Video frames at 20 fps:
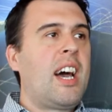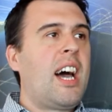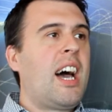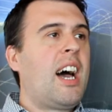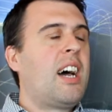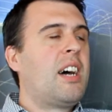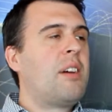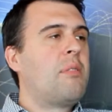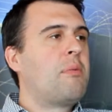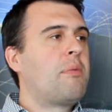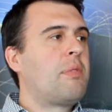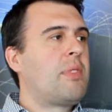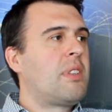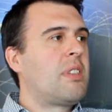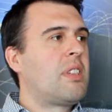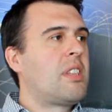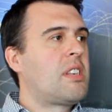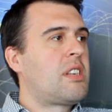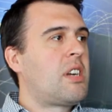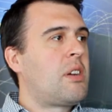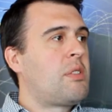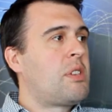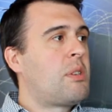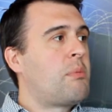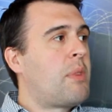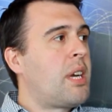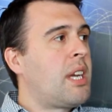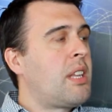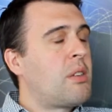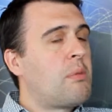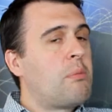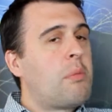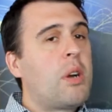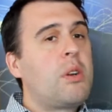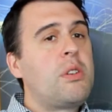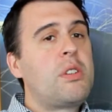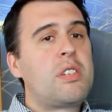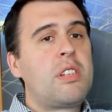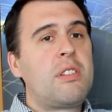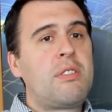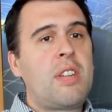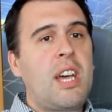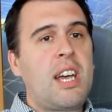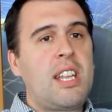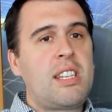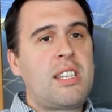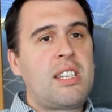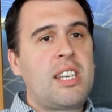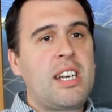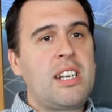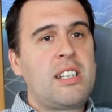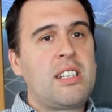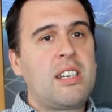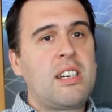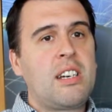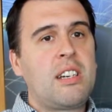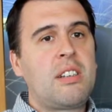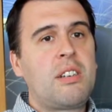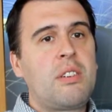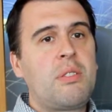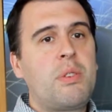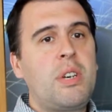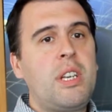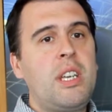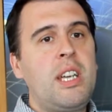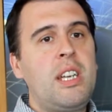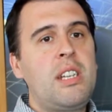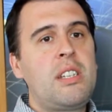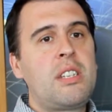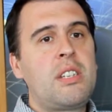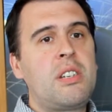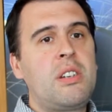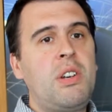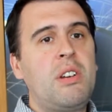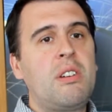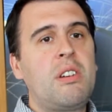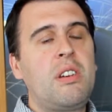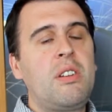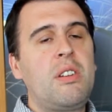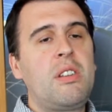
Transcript: So to make the most of that data, we need to